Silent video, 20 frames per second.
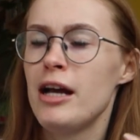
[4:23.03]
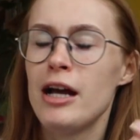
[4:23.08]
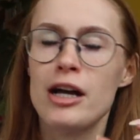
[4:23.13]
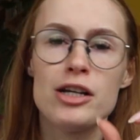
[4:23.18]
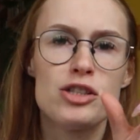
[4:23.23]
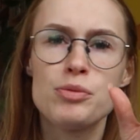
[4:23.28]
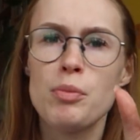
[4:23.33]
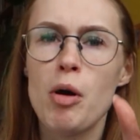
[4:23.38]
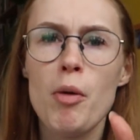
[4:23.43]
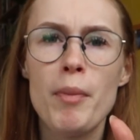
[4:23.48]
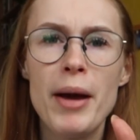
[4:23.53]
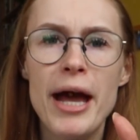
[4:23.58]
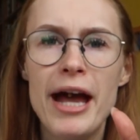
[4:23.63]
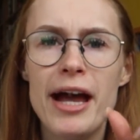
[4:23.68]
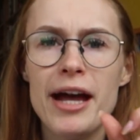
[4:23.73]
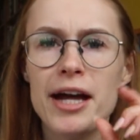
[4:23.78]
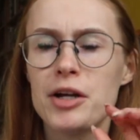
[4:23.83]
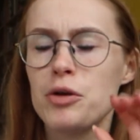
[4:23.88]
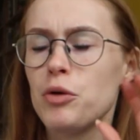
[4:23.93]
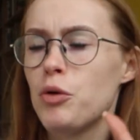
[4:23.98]
a small
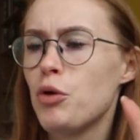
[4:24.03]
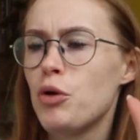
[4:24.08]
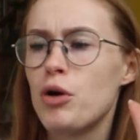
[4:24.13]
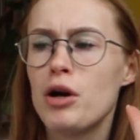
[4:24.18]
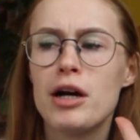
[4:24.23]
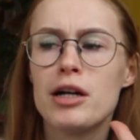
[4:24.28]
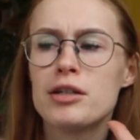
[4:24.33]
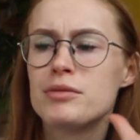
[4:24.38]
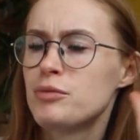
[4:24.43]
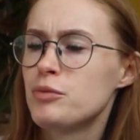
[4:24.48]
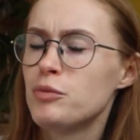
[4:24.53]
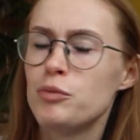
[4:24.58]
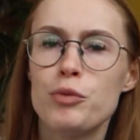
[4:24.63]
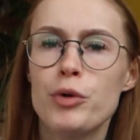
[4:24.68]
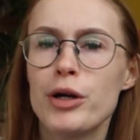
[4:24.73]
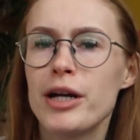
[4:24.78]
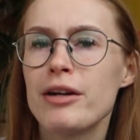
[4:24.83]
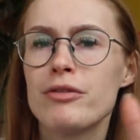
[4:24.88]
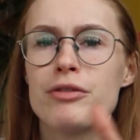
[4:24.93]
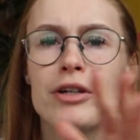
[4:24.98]
bag or
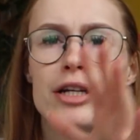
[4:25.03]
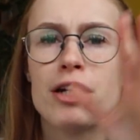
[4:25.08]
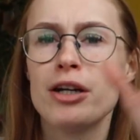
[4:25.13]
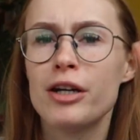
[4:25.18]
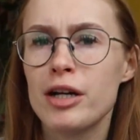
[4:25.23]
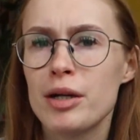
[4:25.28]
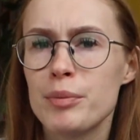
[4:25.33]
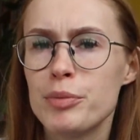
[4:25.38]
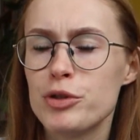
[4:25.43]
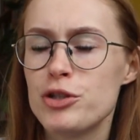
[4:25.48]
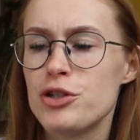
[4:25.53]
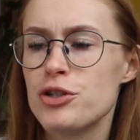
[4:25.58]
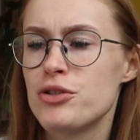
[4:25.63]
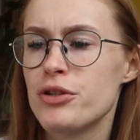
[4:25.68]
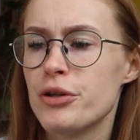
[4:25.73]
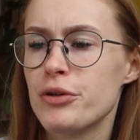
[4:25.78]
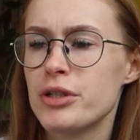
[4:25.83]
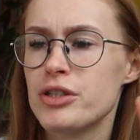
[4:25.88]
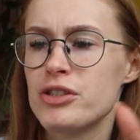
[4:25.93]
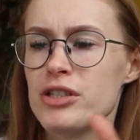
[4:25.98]
whatever you're gonna put your
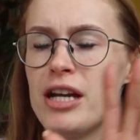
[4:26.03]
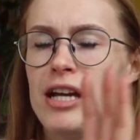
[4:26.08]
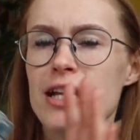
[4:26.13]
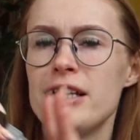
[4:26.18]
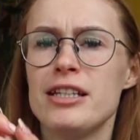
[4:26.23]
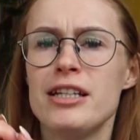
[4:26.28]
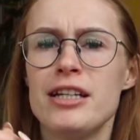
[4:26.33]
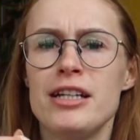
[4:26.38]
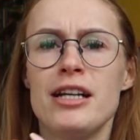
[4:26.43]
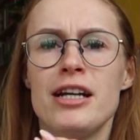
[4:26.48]
tokens in.